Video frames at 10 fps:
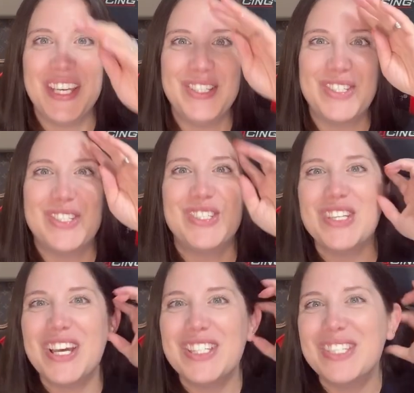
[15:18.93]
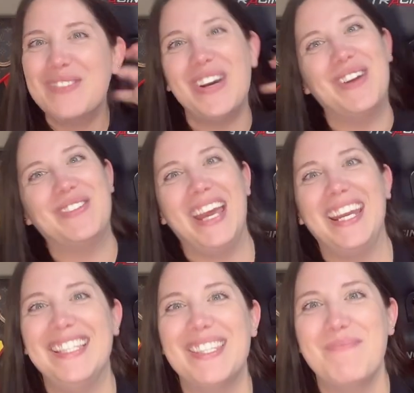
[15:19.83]
He's just about
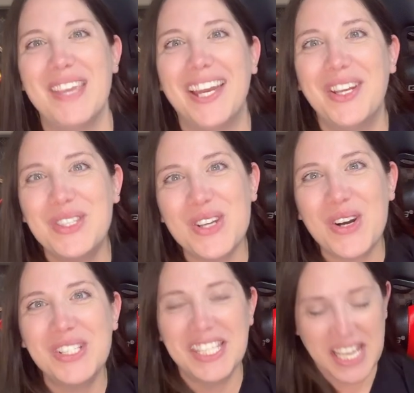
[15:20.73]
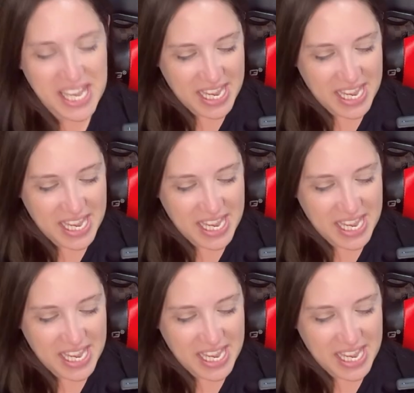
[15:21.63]
ready to be an adult.